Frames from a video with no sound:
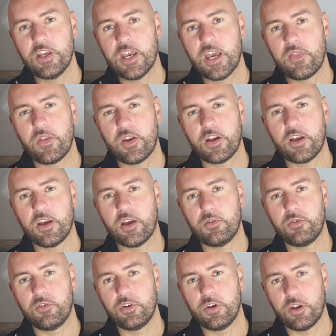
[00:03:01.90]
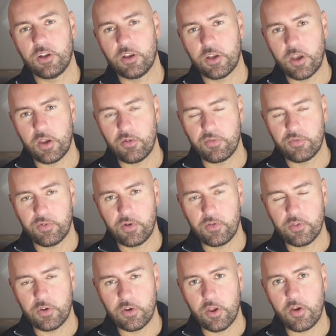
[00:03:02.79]
and then I'm going to go
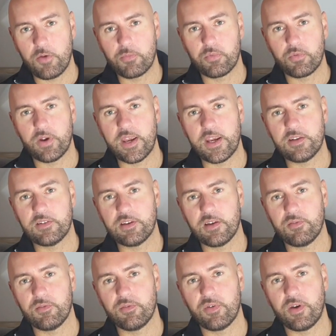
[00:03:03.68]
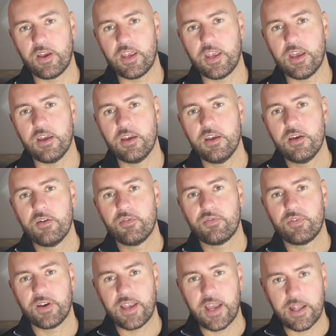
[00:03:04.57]
through the note breakdown via
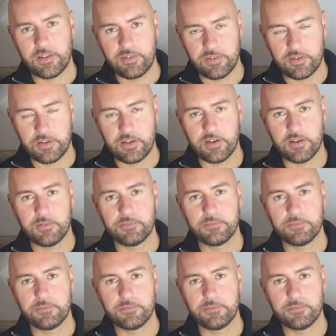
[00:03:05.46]
Fragrantica.